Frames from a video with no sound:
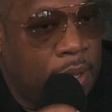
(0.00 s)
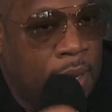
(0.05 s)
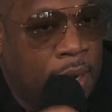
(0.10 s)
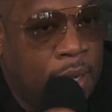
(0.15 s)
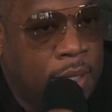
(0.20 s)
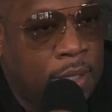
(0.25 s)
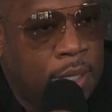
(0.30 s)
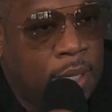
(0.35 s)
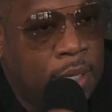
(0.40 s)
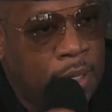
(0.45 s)

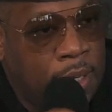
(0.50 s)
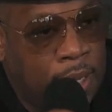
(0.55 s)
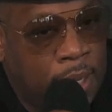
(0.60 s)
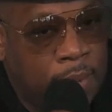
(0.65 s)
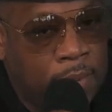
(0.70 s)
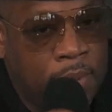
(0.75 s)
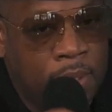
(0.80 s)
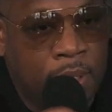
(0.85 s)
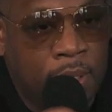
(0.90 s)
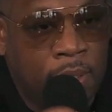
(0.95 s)
And I said,
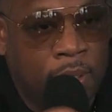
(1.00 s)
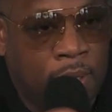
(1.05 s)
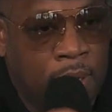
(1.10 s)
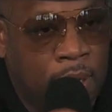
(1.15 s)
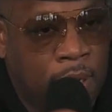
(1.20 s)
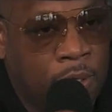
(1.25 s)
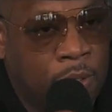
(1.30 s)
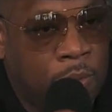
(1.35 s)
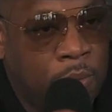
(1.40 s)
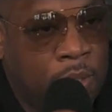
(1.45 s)
damn, she
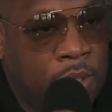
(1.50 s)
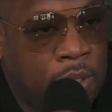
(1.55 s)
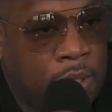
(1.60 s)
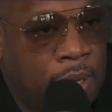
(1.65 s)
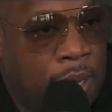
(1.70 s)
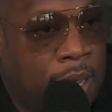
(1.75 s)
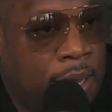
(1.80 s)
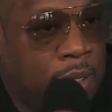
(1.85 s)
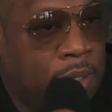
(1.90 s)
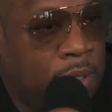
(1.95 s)
does what
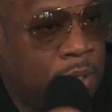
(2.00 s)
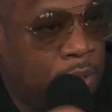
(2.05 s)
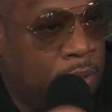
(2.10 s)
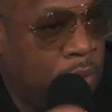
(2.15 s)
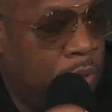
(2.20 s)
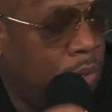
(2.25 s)
she has to